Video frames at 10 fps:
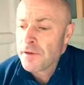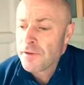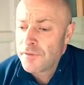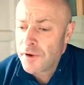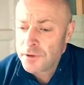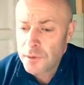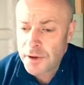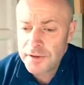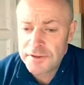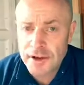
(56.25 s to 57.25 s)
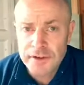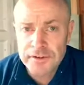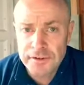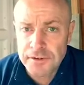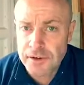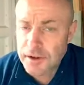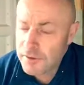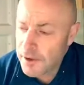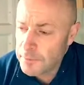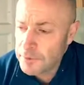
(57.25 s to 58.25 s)
First working set, 60
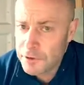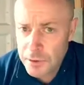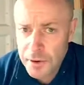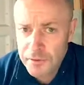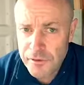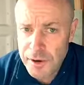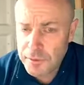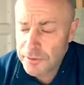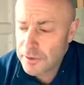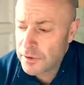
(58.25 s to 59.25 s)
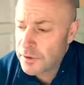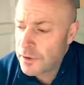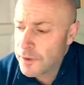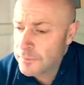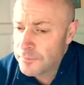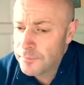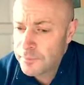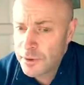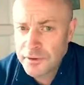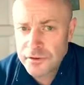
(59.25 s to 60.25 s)
kilograms, 12 reps,
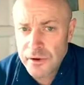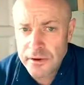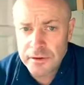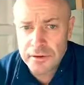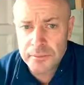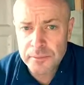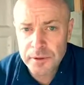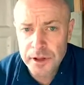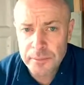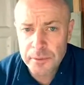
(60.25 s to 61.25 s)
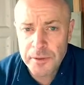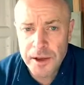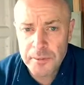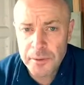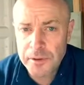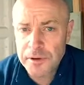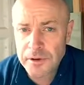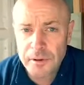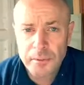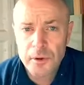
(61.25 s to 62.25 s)
pretty strict, pretty happy with that. Probably going
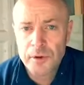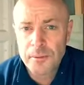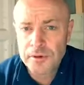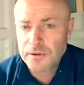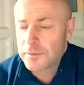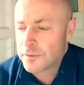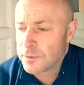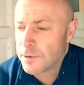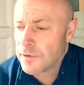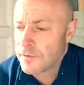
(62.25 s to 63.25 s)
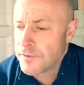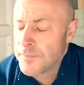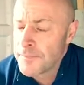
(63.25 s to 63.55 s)
to go more, but stopped at 12